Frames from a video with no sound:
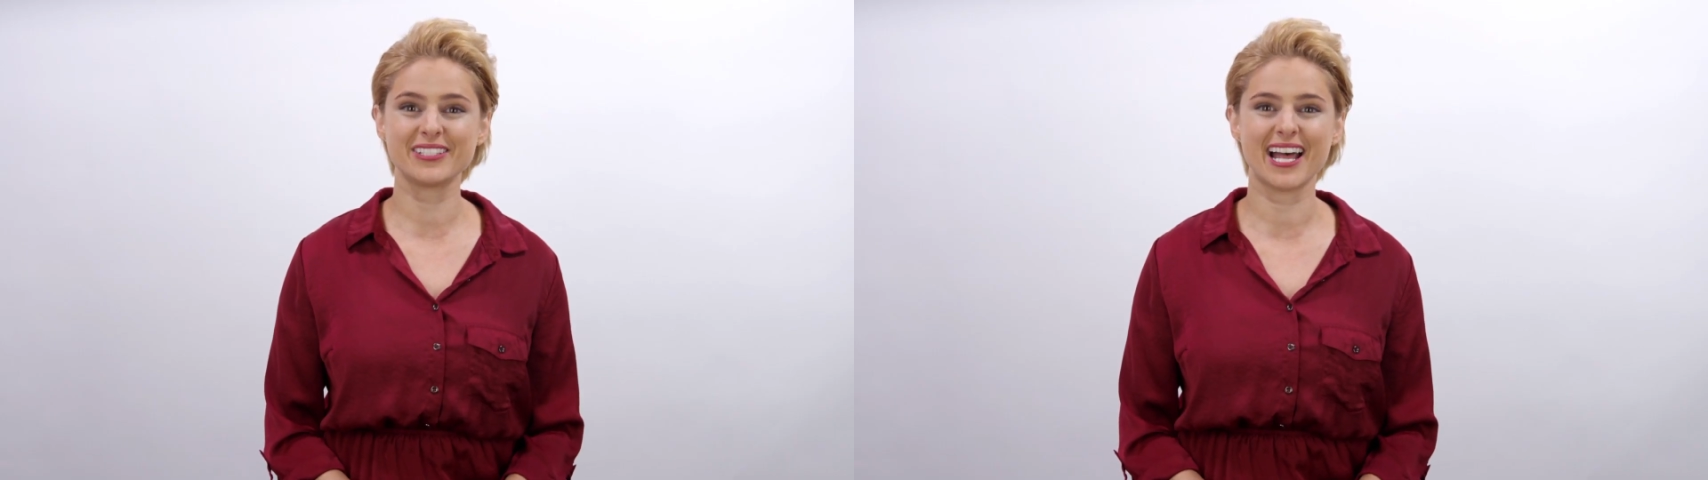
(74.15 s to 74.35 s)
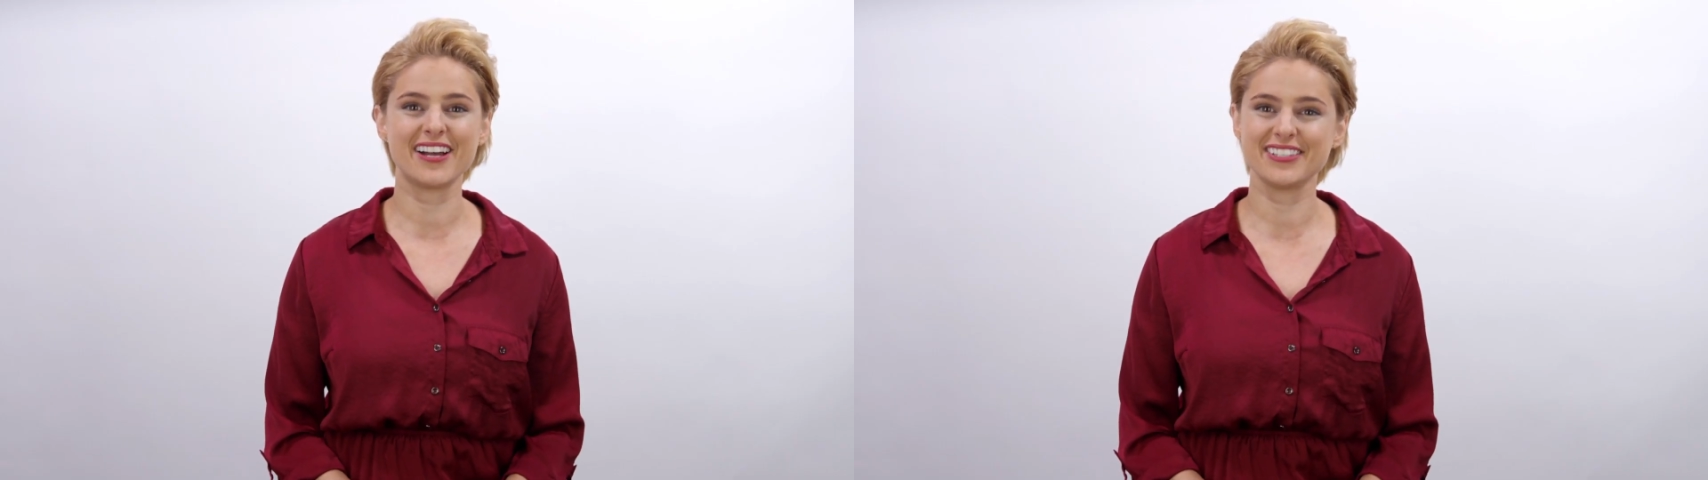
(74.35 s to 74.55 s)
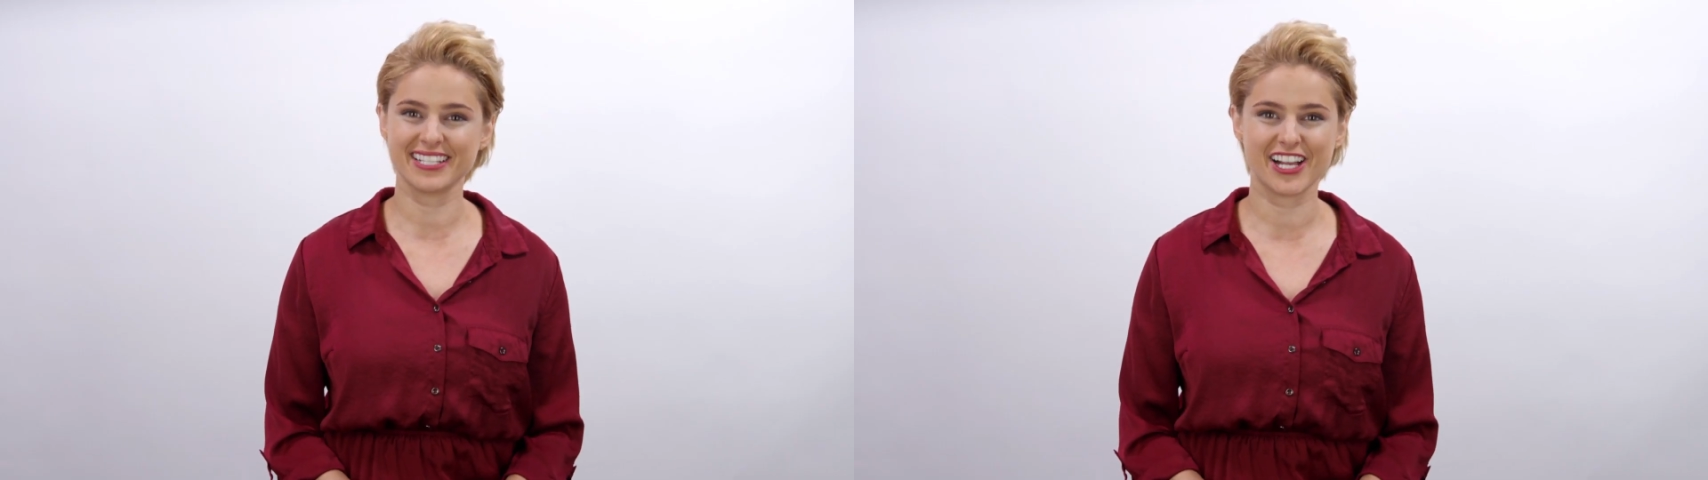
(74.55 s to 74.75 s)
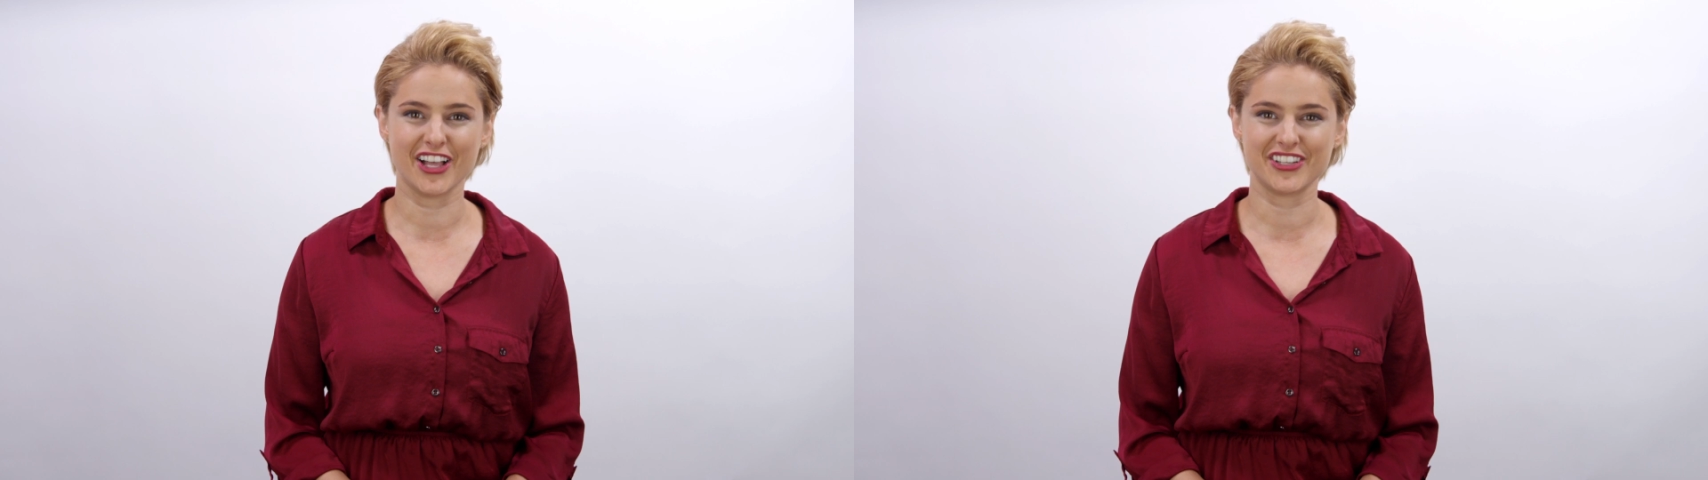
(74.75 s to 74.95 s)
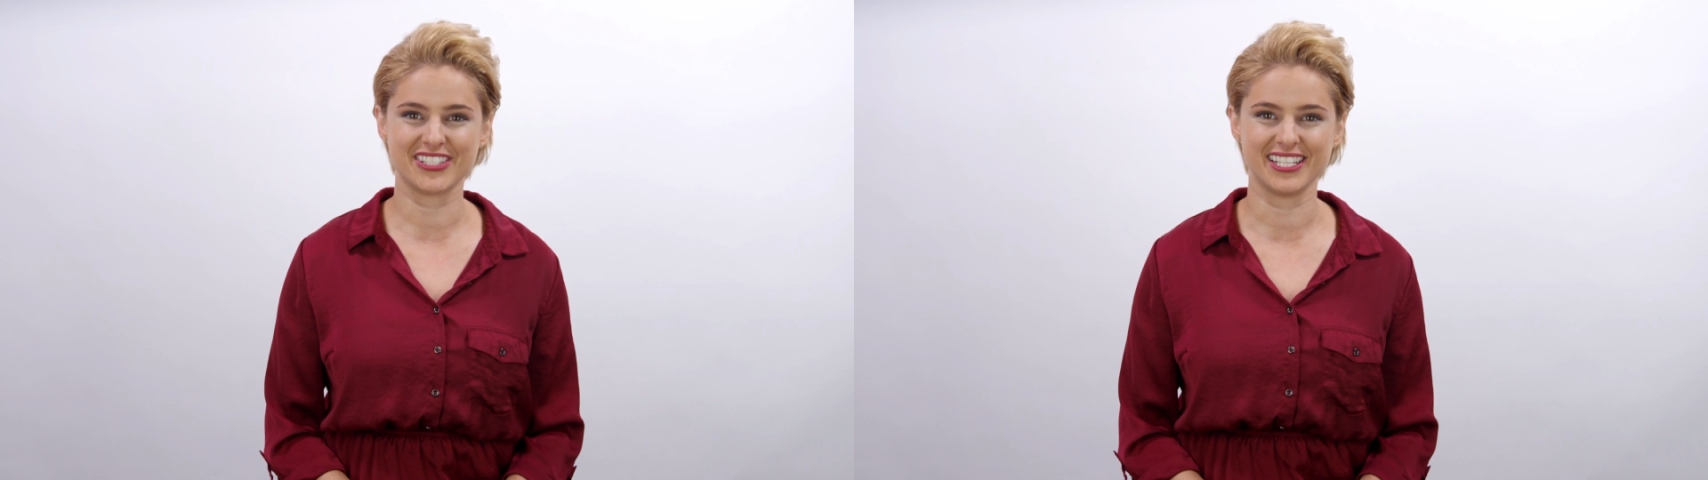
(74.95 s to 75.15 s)
styles and
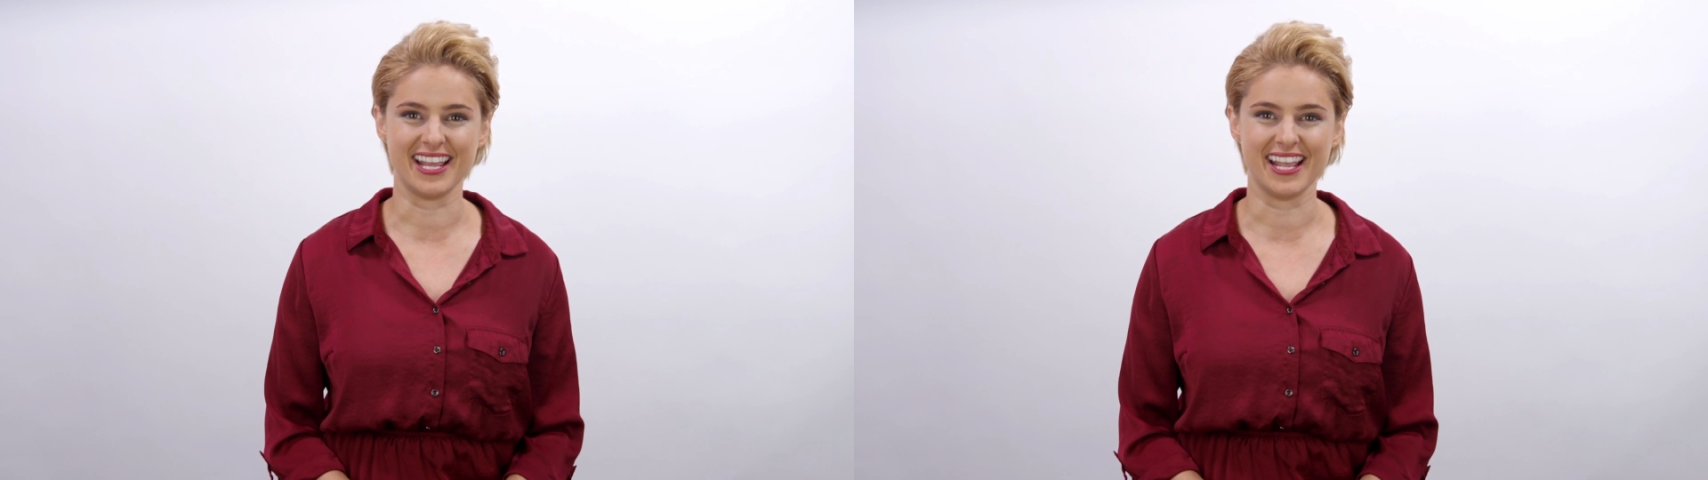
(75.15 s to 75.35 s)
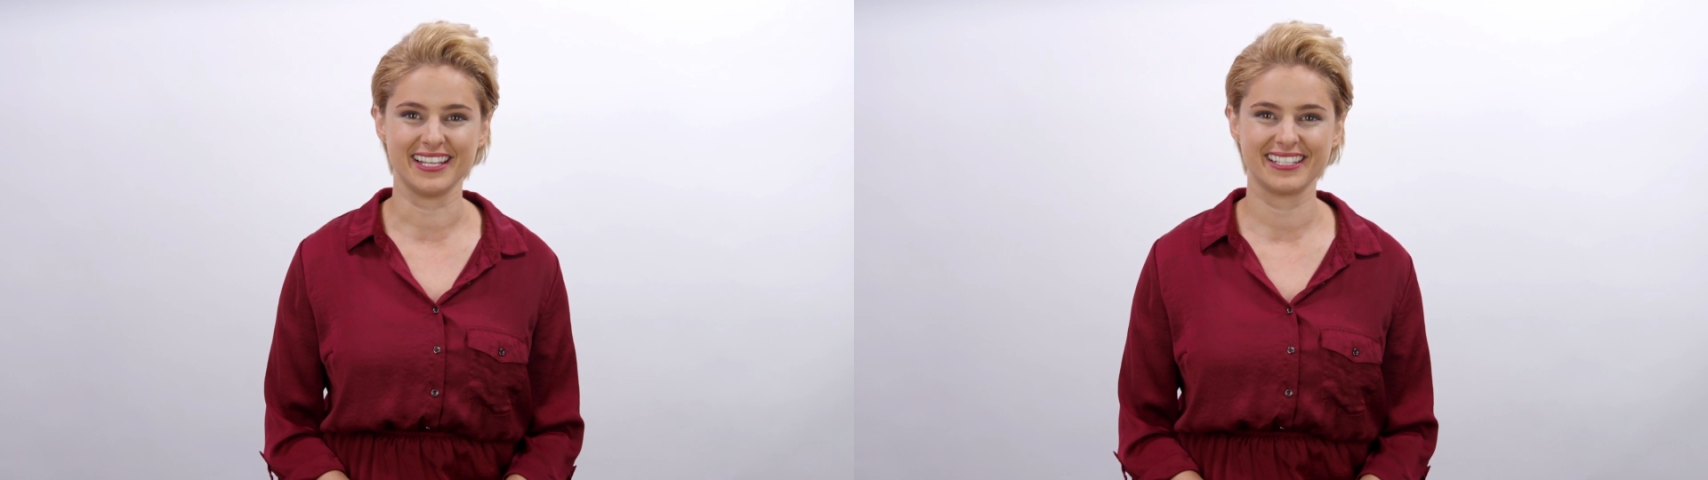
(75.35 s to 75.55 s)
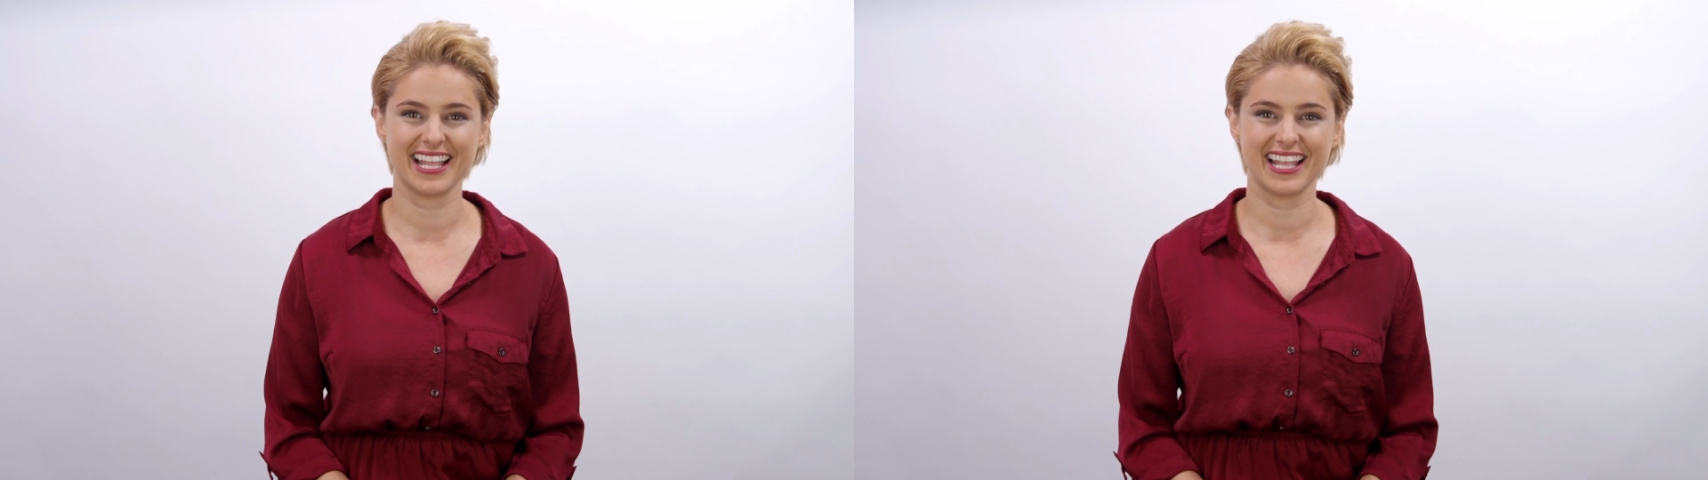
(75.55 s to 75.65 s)
colors today.